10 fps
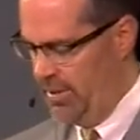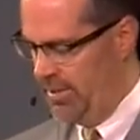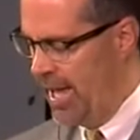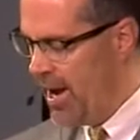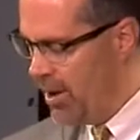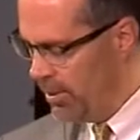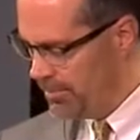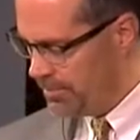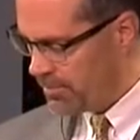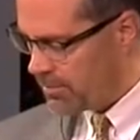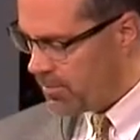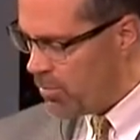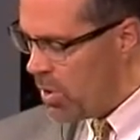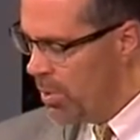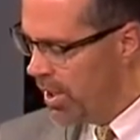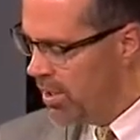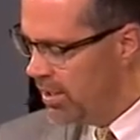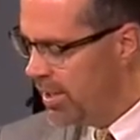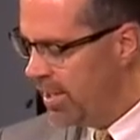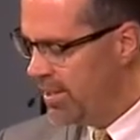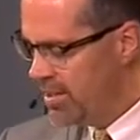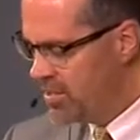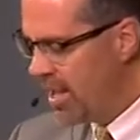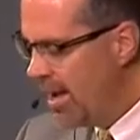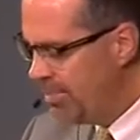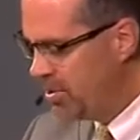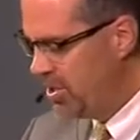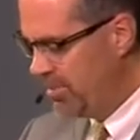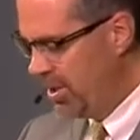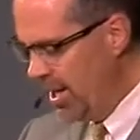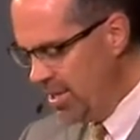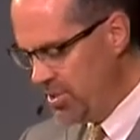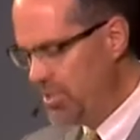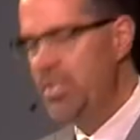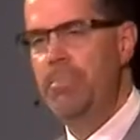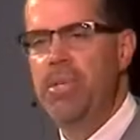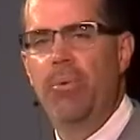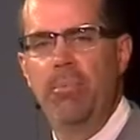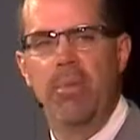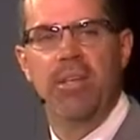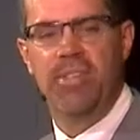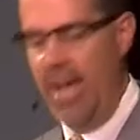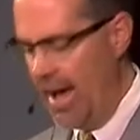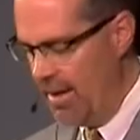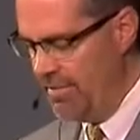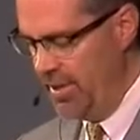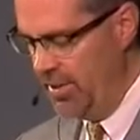Now, we're going to look at the discipleship relationships that we must have